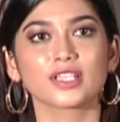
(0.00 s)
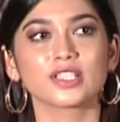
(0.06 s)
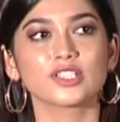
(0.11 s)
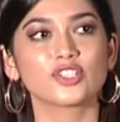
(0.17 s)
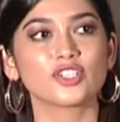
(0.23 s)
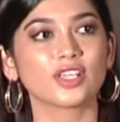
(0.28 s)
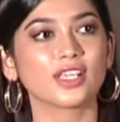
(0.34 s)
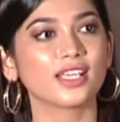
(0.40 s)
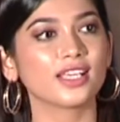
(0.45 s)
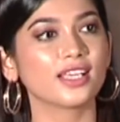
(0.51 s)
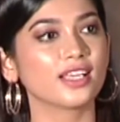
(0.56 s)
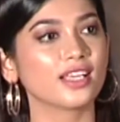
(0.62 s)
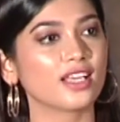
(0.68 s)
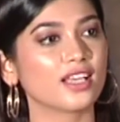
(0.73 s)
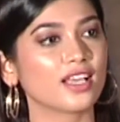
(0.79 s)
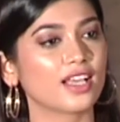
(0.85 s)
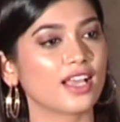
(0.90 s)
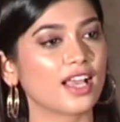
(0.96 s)
She
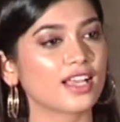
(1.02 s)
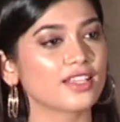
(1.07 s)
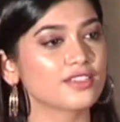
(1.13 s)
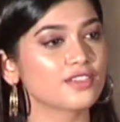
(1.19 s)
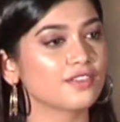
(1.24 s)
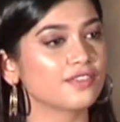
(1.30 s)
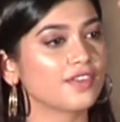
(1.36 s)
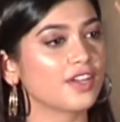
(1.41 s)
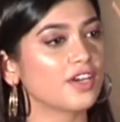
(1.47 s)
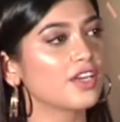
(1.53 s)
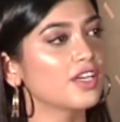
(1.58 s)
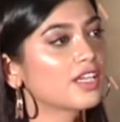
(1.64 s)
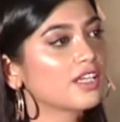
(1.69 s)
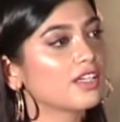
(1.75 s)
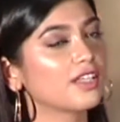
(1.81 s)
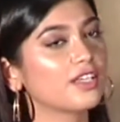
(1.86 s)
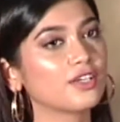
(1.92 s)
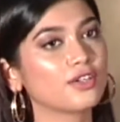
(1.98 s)
has a very
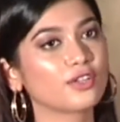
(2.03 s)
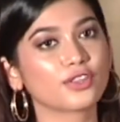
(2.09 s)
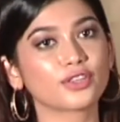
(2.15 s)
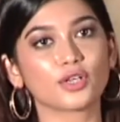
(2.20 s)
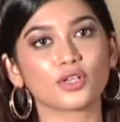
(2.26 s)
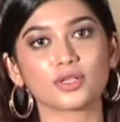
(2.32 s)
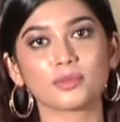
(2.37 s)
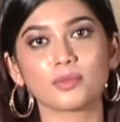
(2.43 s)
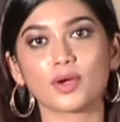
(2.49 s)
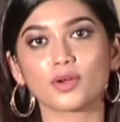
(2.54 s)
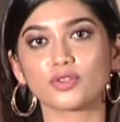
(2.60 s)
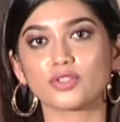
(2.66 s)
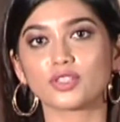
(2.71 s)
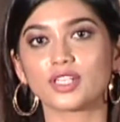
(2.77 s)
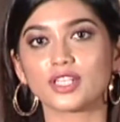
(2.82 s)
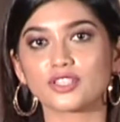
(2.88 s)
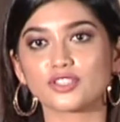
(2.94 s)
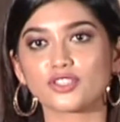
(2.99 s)
clear thought about
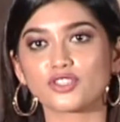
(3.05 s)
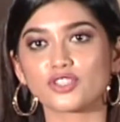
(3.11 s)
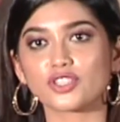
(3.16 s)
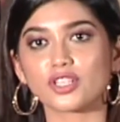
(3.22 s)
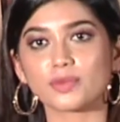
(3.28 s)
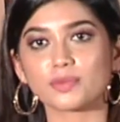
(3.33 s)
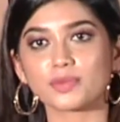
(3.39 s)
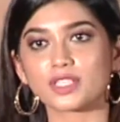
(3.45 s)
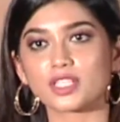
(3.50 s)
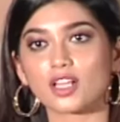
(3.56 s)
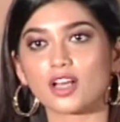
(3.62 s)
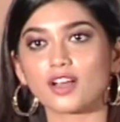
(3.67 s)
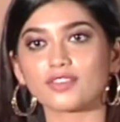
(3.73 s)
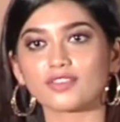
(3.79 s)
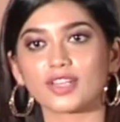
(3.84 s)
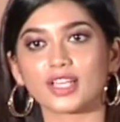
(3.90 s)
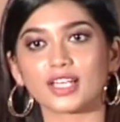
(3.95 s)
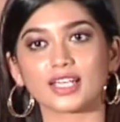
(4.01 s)
relationships,
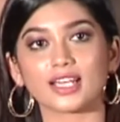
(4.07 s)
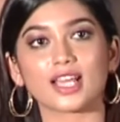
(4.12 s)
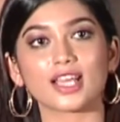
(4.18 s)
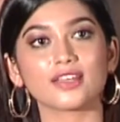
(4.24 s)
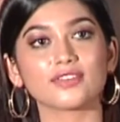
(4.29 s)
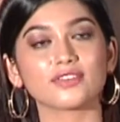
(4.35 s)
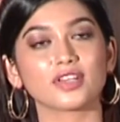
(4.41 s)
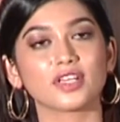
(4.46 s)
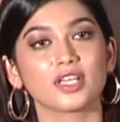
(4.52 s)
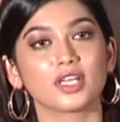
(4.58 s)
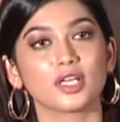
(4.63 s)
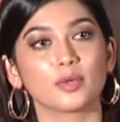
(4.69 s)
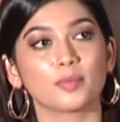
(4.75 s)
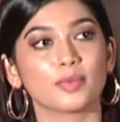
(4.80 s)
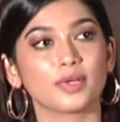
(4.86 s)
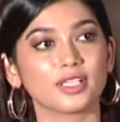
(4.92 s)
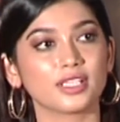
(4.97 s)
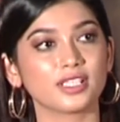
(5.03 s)
love, and life,
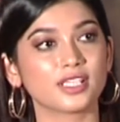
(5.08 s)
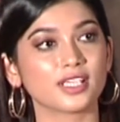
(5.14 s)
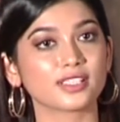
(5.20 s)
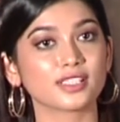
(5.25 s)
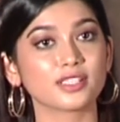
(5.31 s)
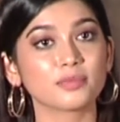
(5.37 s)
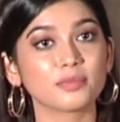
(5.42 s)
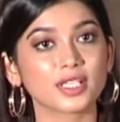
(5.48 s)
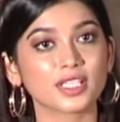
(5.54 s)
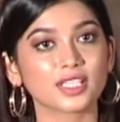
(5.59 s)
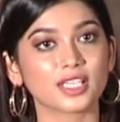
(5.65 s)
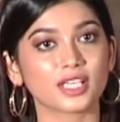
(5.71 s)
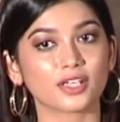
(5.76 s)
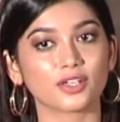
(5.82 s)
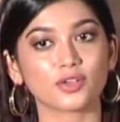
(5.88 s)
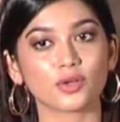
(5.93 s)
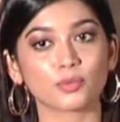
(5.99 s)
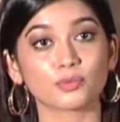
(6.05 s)
but doesn't mean
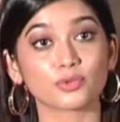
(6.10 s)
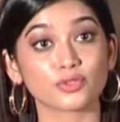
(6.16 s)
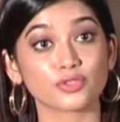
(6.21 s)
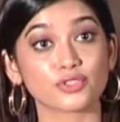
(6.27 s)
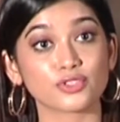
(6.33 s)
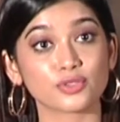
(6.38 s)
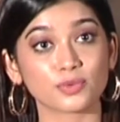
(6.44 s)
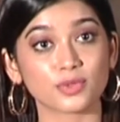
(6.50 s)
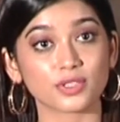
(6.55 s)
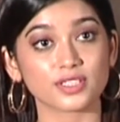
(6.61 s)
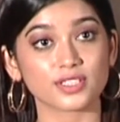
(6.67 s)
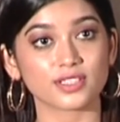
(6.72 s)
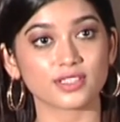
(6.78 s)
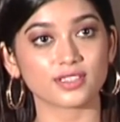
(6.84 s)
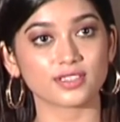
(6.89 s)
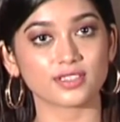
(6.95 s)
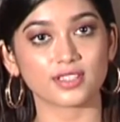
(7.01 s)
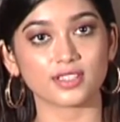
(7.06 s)
that her approach towards
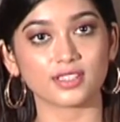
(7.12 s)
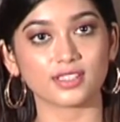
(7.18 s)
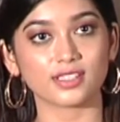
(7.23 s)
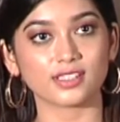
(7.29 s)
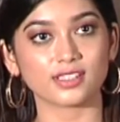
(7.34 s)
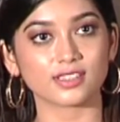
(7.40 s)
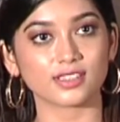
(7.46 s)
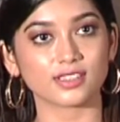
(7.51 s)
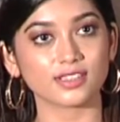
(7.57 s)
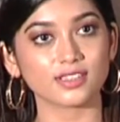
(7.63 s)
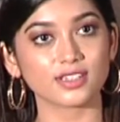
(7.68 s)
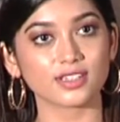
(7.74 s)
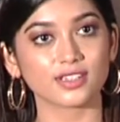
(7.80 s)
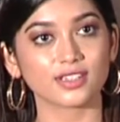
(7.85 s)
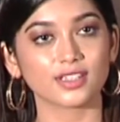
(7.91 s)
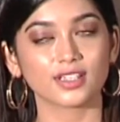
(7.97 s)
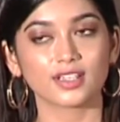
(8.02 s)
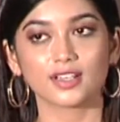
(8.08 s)
it is indecent.
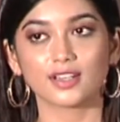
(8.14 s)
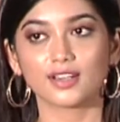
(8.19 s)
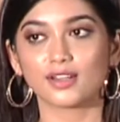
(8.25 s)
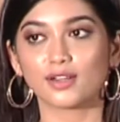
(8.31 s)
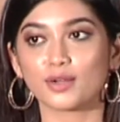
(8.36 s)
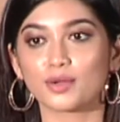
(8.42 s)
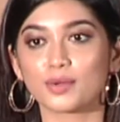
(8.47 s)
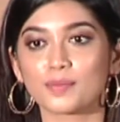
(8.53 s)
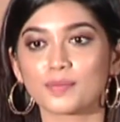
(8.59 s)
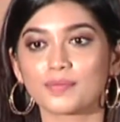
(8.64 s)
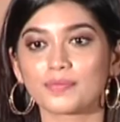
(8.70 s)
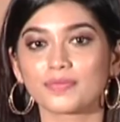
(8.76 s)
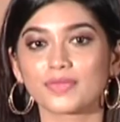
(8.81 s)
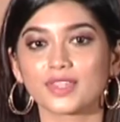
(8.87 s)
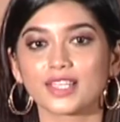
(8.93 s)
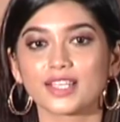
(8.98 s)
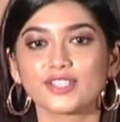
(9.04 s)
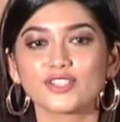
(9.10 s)
Um,
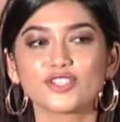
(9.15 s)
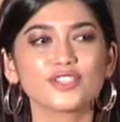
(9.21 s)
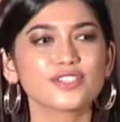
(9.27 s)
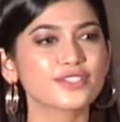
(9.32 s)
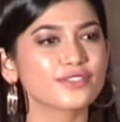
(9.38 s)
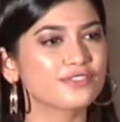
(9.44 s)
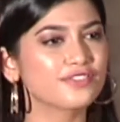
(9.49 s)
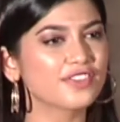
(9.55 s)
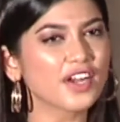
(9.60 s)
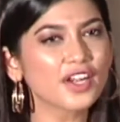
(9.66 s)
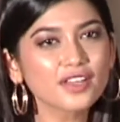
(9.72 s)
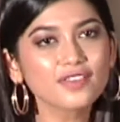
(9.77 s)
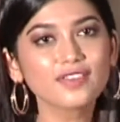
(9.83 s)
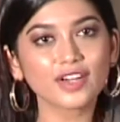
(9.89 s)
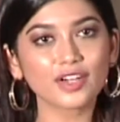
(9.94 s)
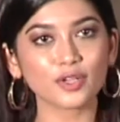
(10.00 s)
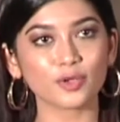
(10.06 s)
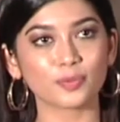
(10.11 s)
she's very,
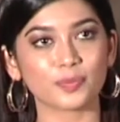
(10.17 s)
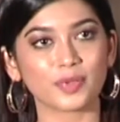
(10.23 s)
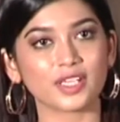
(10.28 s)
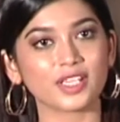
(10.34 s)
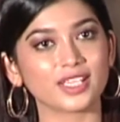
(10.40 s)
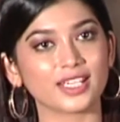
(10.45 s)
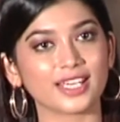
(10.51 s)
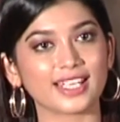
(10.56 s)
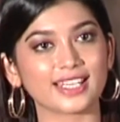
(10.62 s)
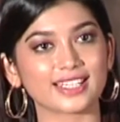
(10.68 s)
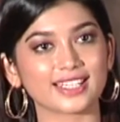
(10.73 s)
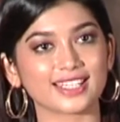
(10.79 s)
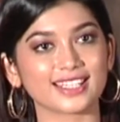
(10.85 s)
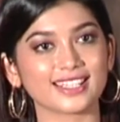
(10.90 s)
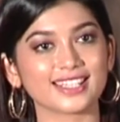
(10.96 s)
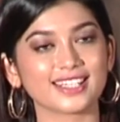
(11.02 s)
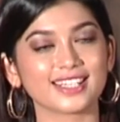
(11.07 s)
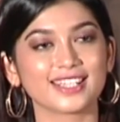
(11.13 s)
very
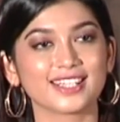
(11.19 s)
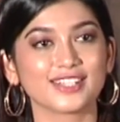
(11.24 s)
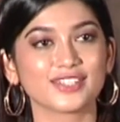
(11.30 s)
opinionated.